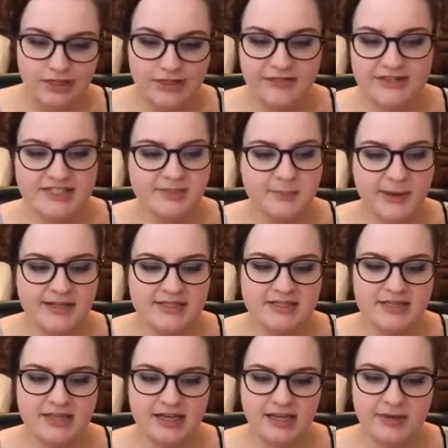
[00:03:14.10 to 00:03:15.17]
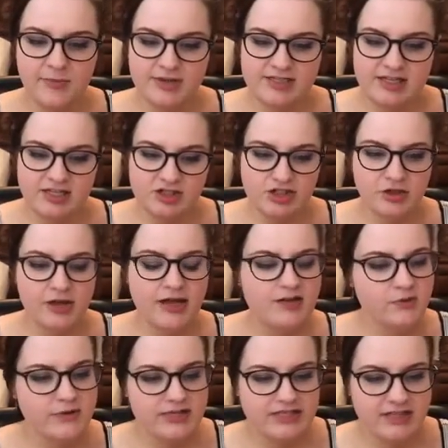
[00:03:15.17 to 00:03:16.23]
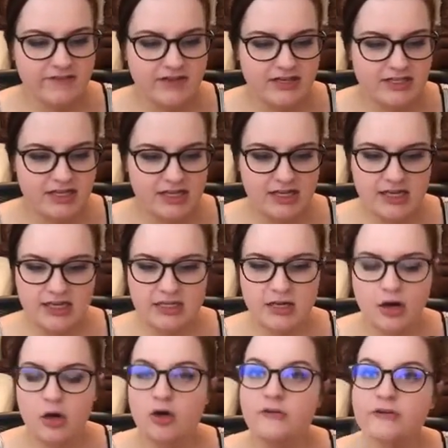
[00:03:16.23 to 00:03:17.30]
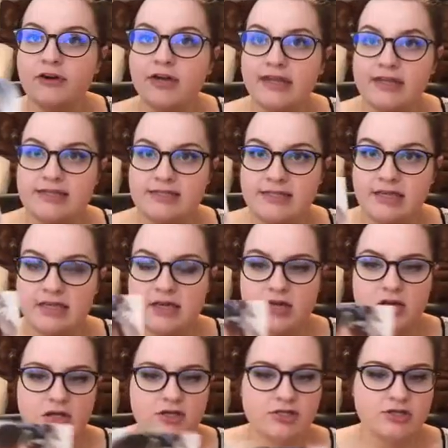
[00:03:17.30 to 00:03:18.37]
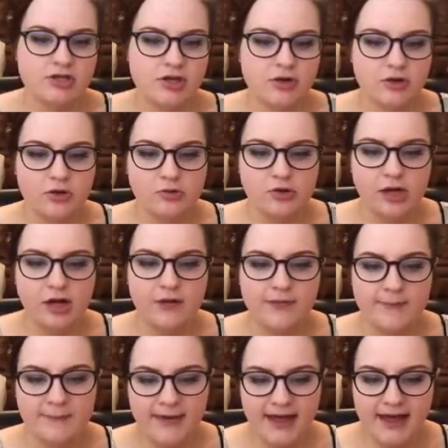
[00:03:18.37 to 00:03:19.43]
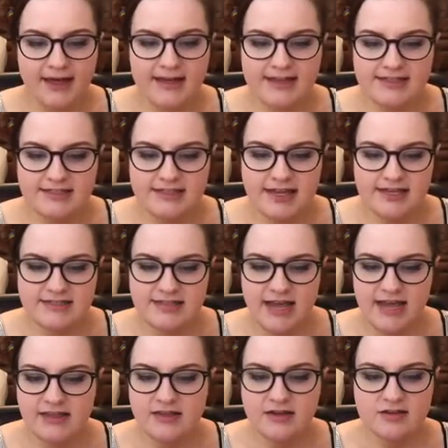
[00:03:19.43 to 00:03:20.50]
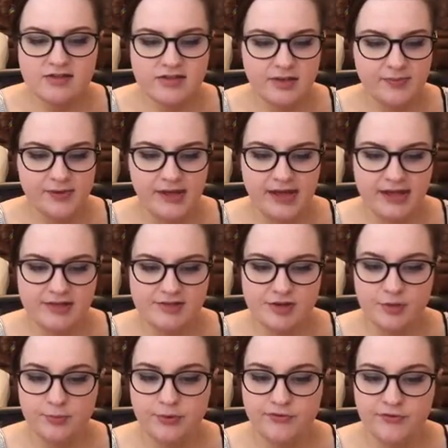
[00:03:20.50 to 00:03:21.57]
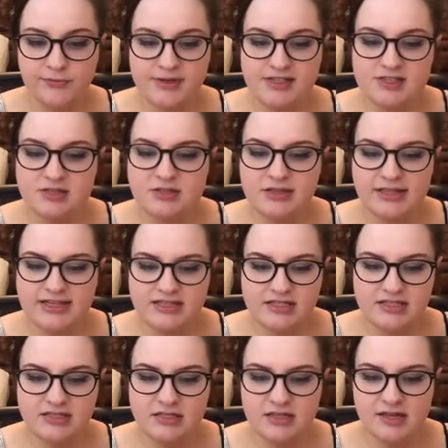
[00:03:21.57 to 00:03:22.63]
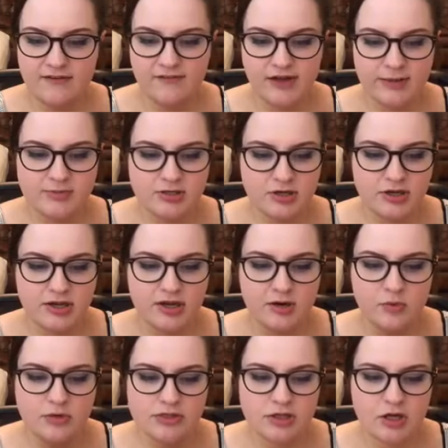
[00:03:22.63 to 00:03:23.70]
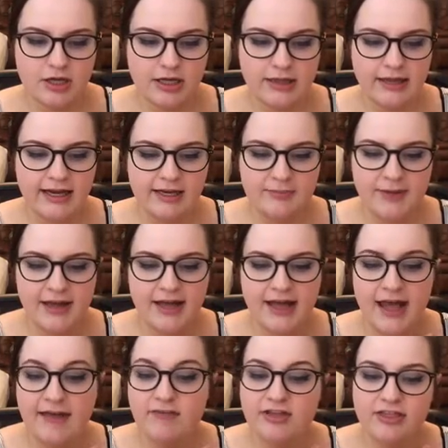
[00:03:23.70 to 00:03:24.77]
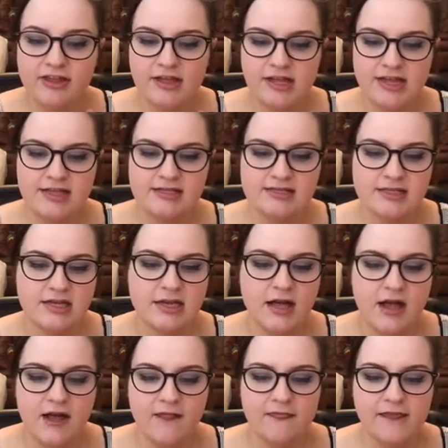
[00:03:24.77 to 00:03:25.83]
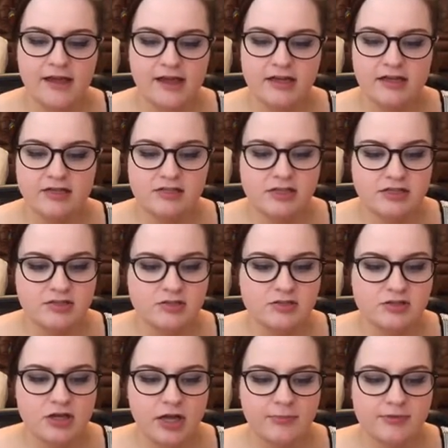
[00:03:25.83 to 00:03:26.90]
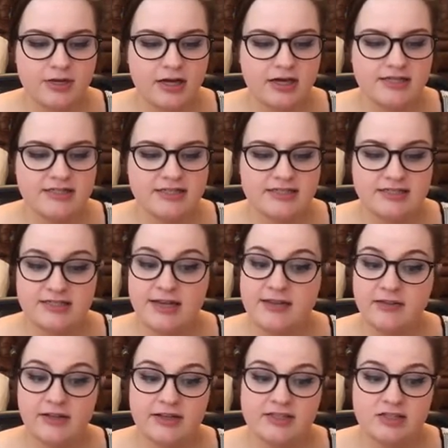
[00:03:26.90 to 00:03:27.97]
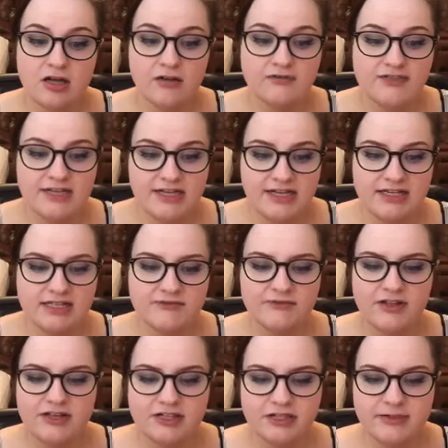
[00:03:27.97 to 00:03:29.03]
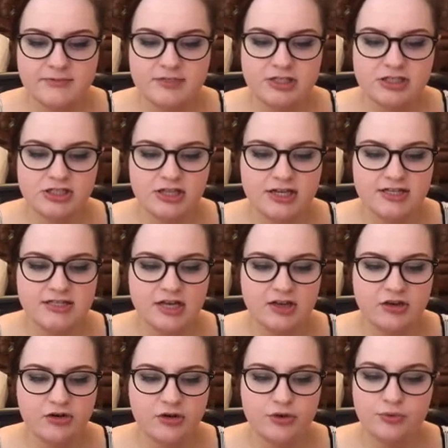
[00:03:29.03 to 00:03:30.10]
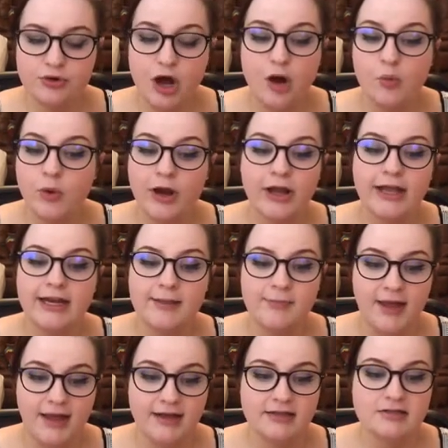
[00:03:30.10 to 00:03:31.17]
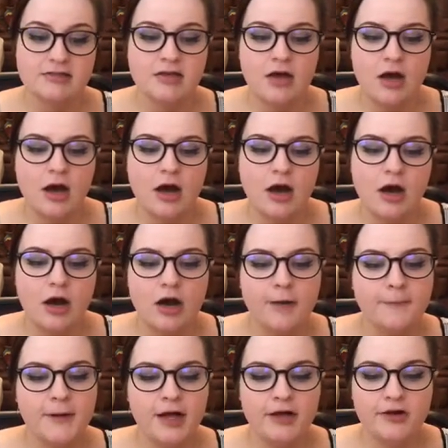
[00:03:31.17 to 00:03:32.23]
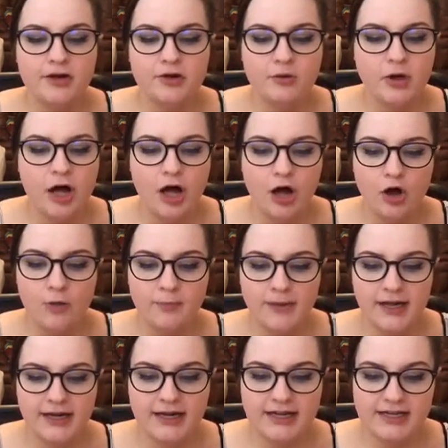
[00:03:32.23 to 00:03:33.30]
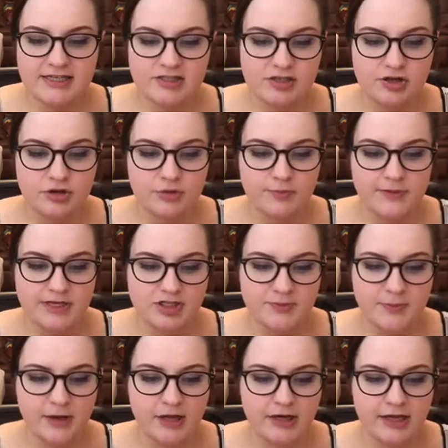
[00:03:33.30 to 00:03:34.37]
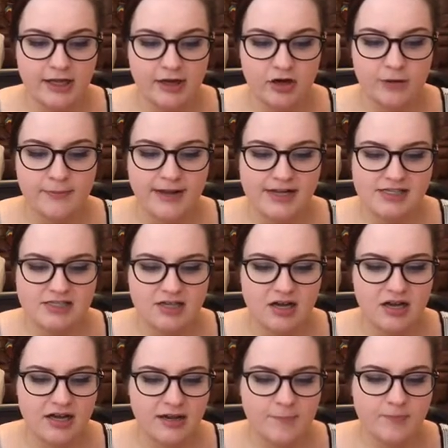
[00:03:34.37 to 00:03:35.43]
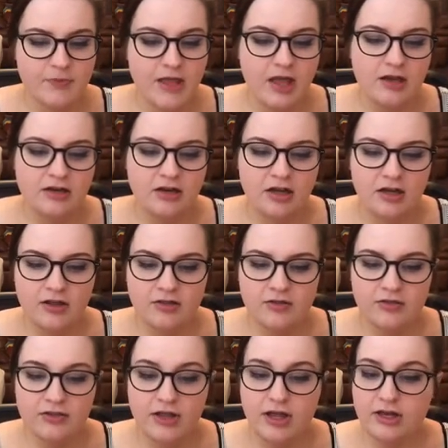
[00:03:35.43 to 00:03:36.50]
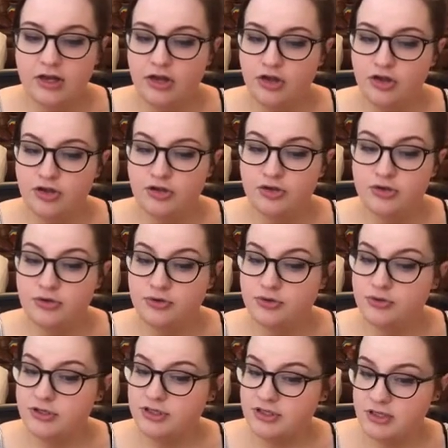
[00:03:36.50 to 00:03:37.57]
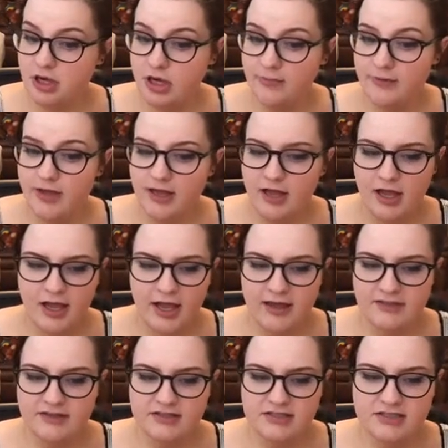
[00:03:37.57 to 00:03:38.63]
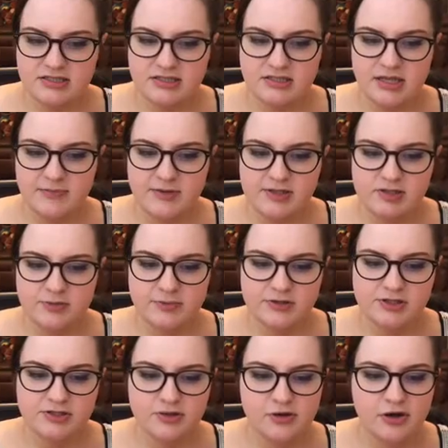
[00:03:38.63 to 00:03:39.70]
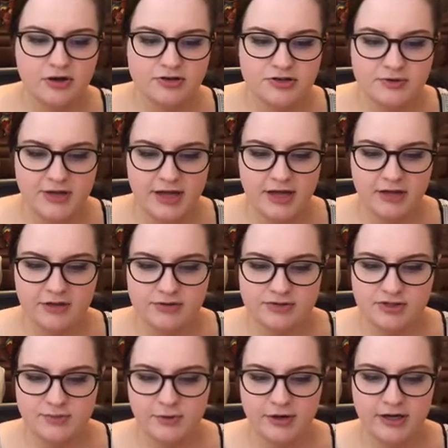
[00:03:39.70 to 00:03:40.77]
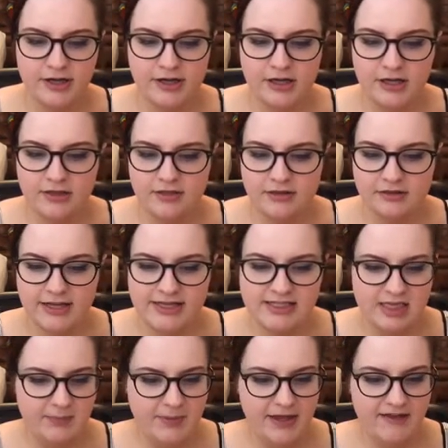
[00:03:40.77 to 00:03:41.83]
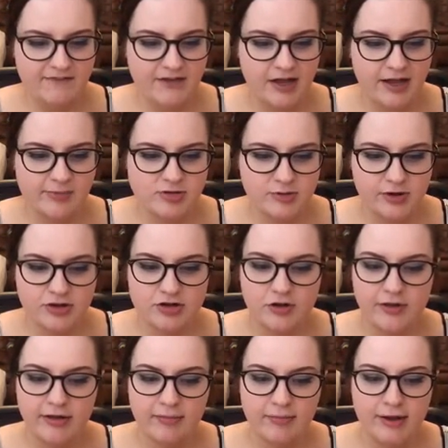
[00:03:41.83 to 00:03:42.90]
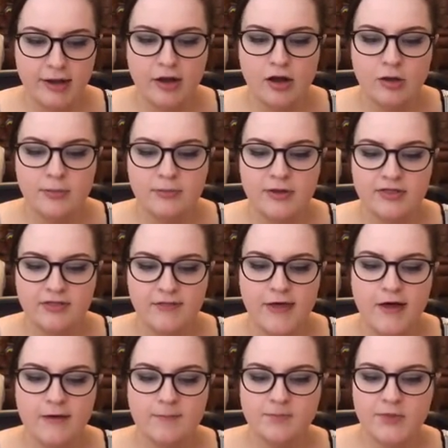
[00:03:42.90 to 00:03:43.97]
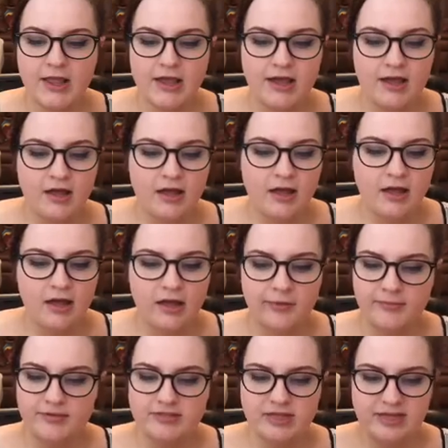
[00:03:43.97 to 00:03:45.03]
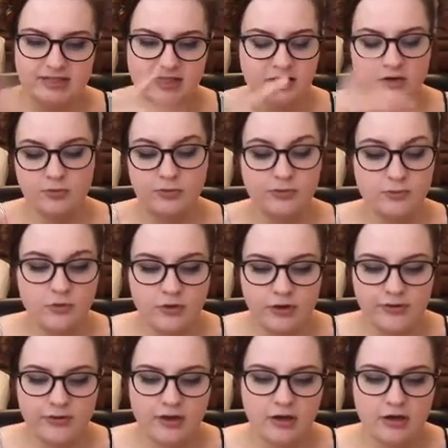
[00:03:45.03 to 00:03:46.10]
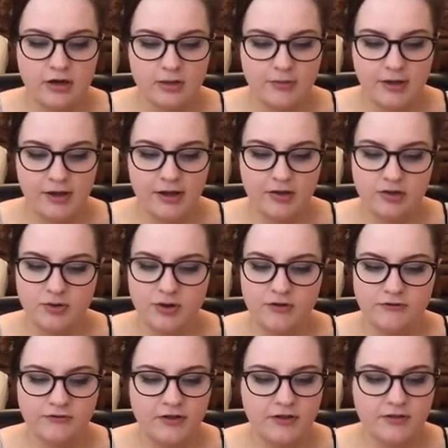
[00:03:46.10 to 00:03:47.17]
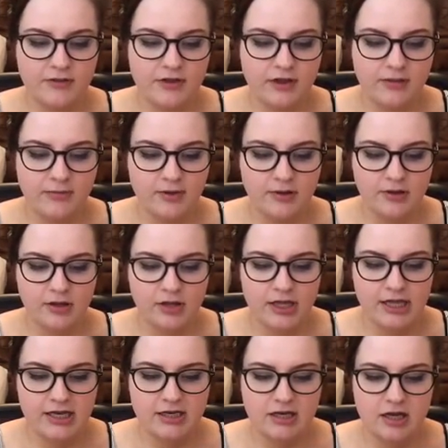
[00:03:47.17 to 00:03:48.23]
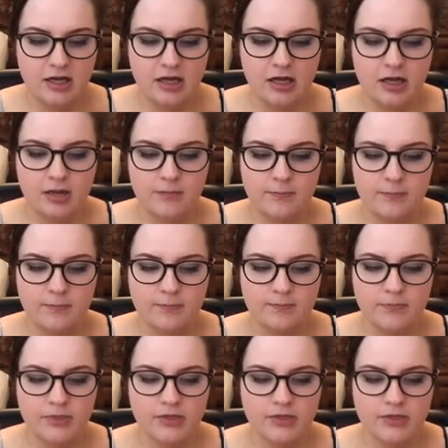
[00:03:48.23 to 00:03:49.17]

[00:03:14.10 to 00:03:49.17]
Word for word: this month's theme, it says July 2017, over easy. So on the back it says, Hey there, sleepyhead. Don't move a muscle. Lazy Sunday vibes are here. We're talking laid back, everything easy. Think tousled top knots, insanely soft tees, flush lips and cheeks, and you know, not wearing any pants. Our motto, homebody is the new beach body, and our mascot, none other than Gudetama, aka the sleepy super chill cartoon egg who's spreading the lazy bay vibes around your glam bag all month long. Um, it has a little bit more on there about how you can follow them on um,